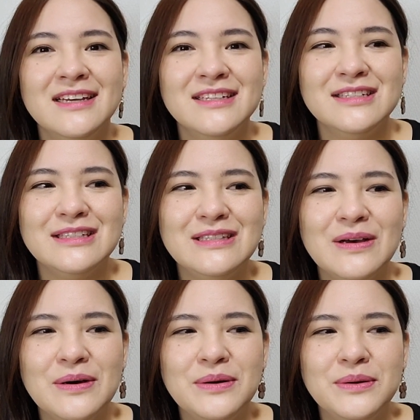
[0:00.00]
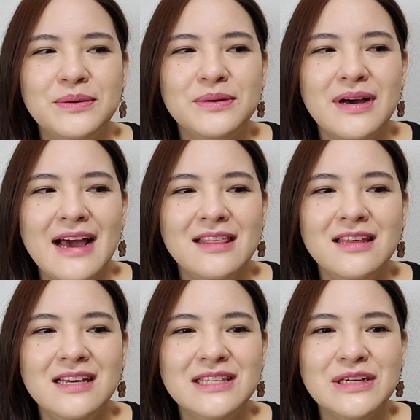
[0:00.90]
so I
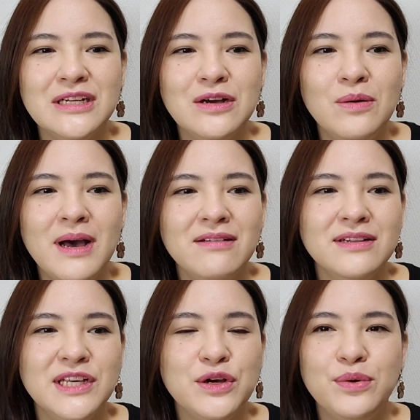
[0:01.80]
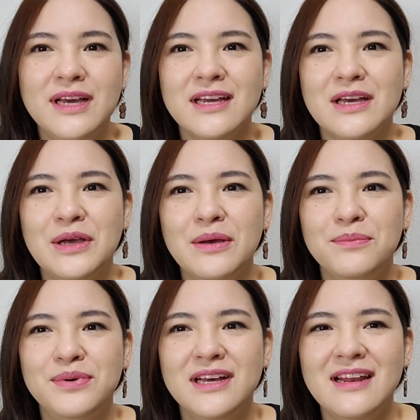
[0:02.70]
think it's gonna go by really quick,
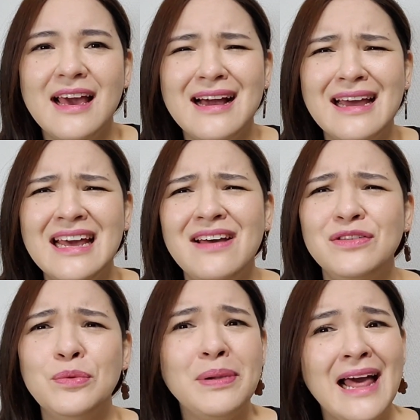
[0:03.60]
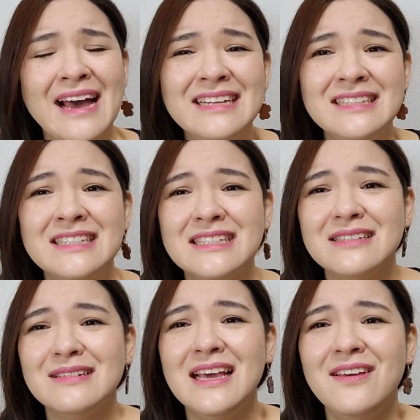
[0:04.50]
but I kind of have no plans.
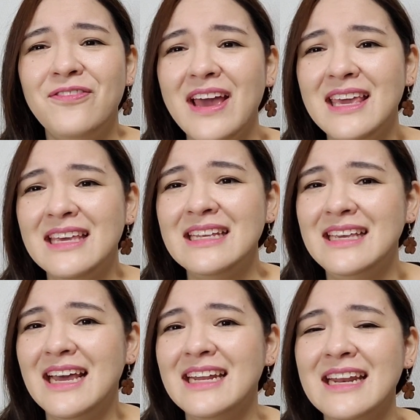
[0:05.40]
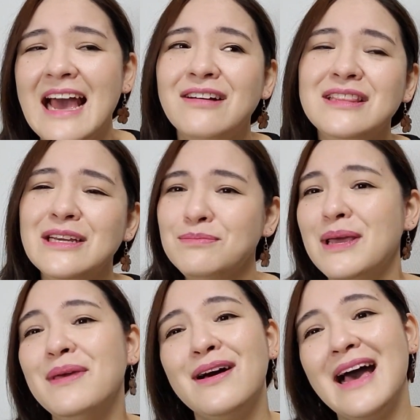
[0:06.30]
If I can get it out there,
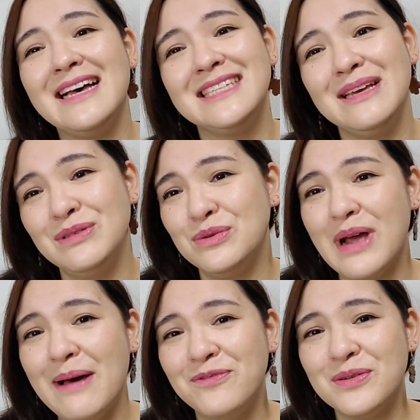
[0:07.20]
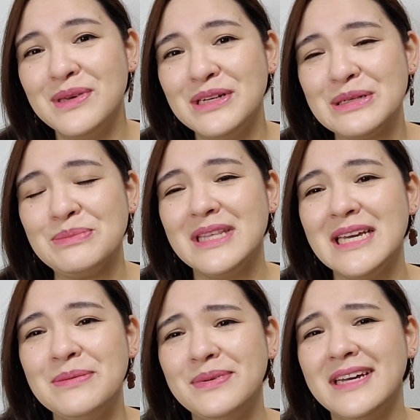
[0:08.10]
maybe I'll ask him to rap for me or
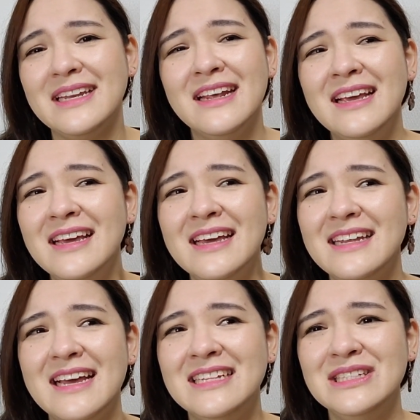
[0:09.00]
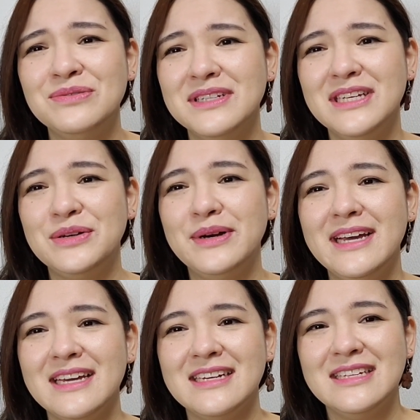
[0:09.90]
something, but it ends really
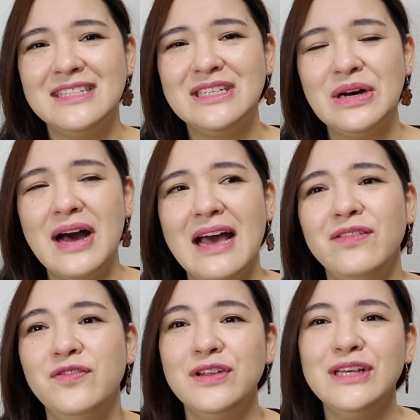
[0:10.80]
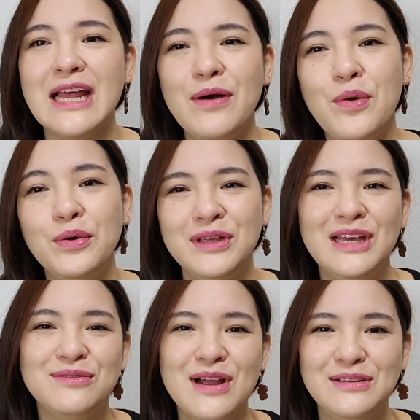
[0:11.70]
quick, so I have a feeling I won't
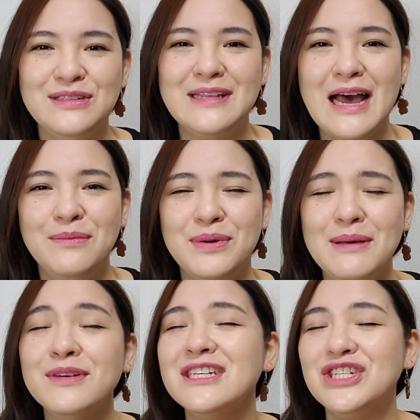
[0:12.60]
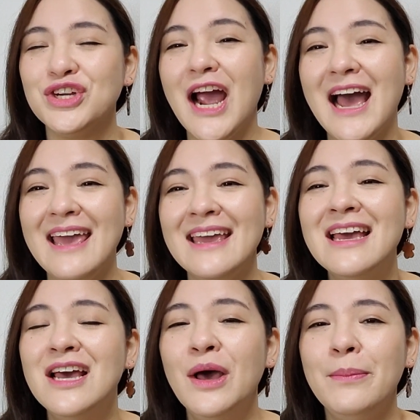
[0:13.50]
get around to that, but I'm gonna try.
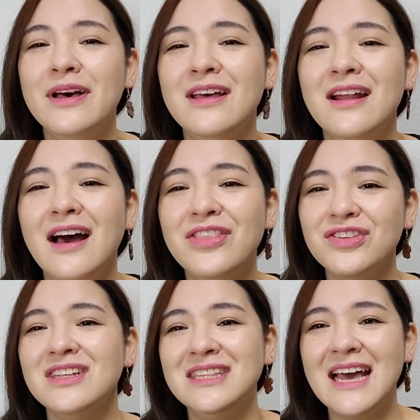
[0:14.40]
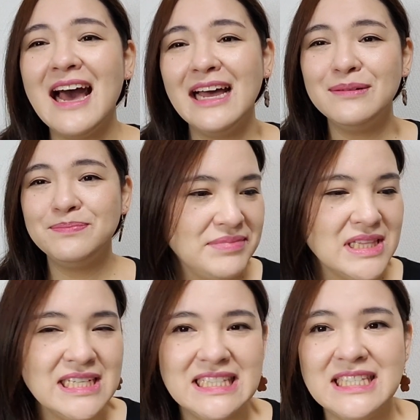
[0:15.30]
But other than that,
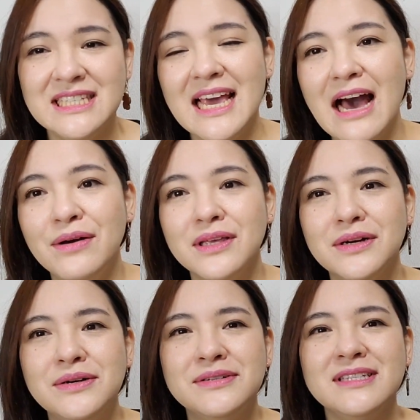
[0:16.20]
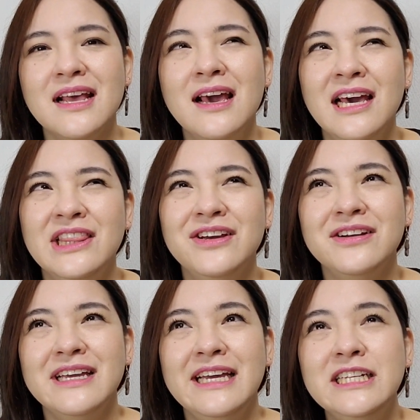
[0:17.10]
let's see how it goes.
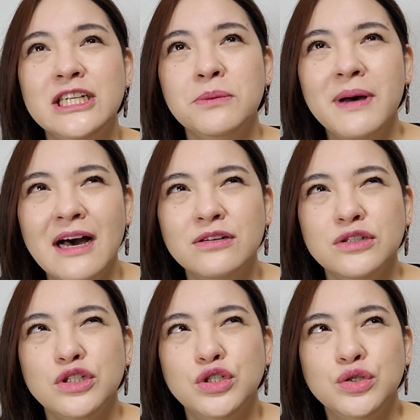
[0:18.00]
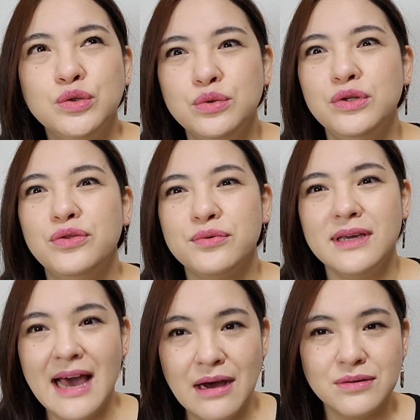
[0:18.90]
They're each about 2 to
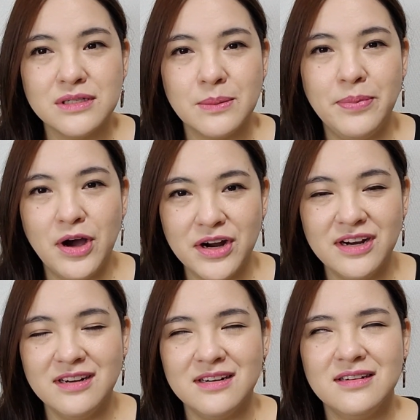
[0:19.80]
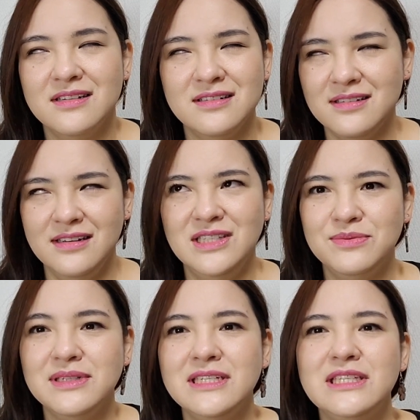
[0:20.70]
3 hours apart. It's
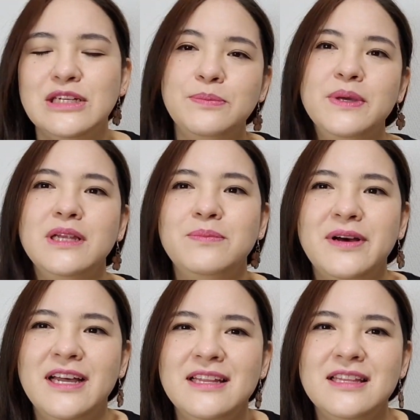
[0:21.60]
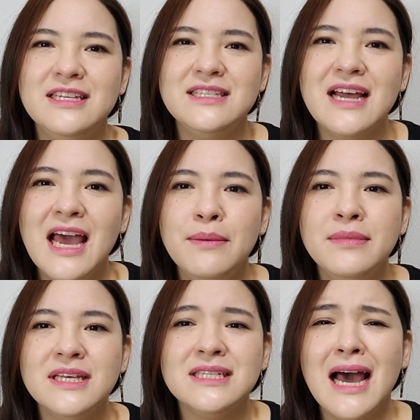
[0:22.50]
really stupid, but this
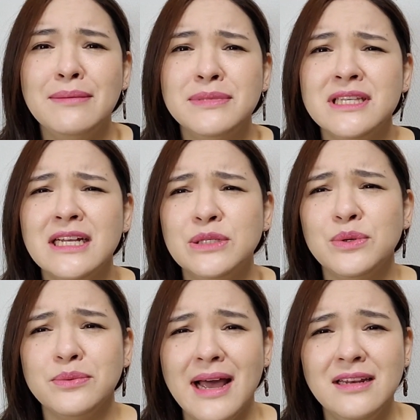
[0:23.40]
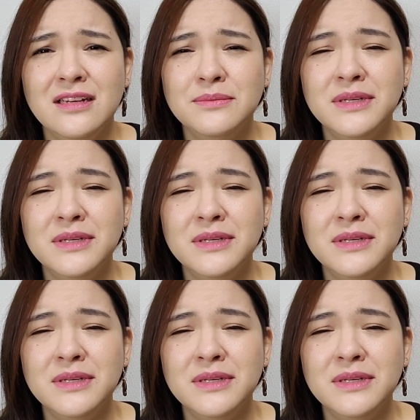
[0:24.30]
time the time slots were random.